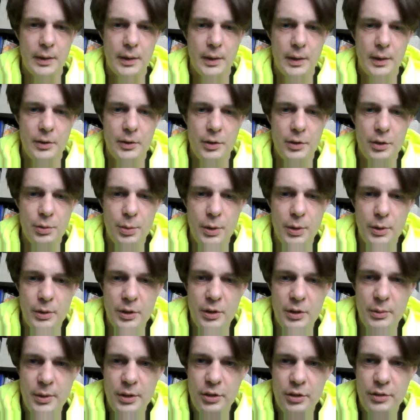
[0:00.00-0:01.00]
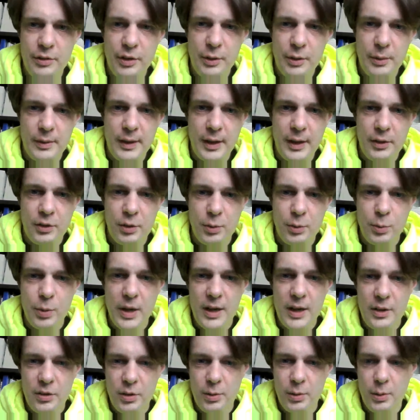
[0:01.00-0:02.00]
This is World Comics Review, and that took
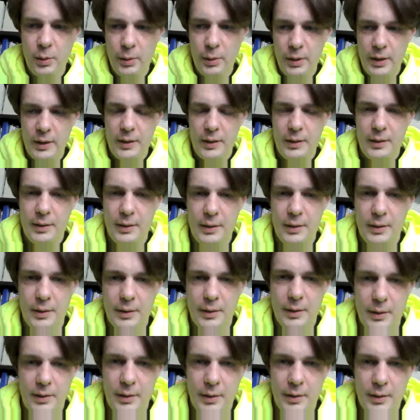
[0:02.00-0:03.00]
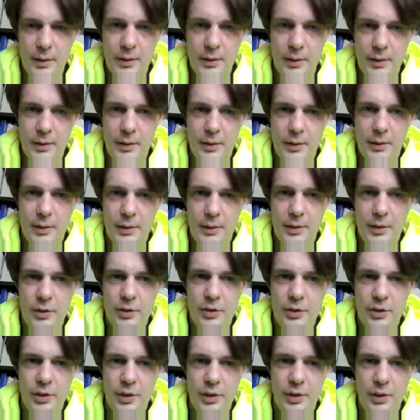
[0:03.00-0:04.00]
way too long.
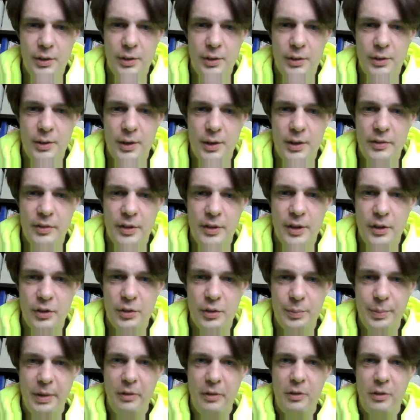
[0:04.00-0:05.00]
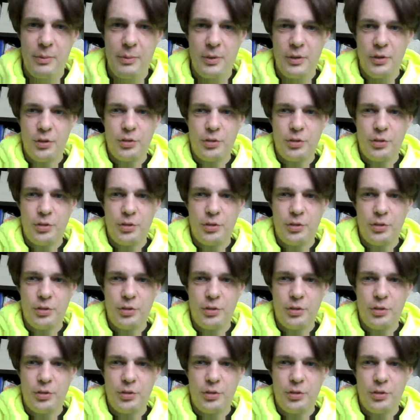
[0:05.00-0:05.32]
This is a kind of an experiment